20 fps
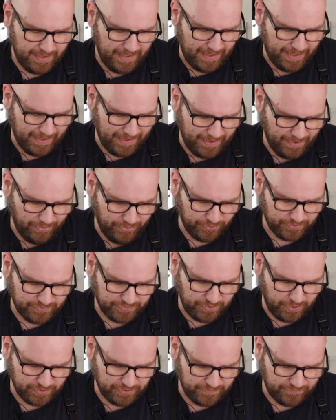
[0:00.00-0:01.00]
uh, they'll
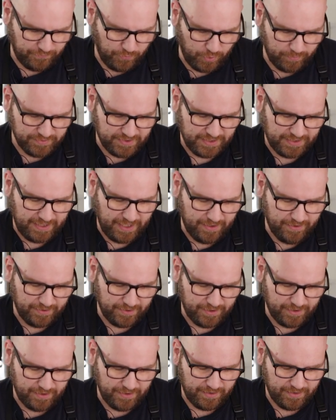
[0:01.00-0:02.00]
start to form
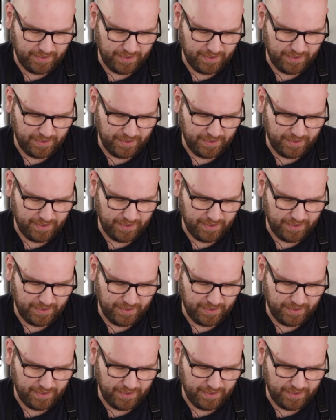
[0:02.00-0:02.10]
together,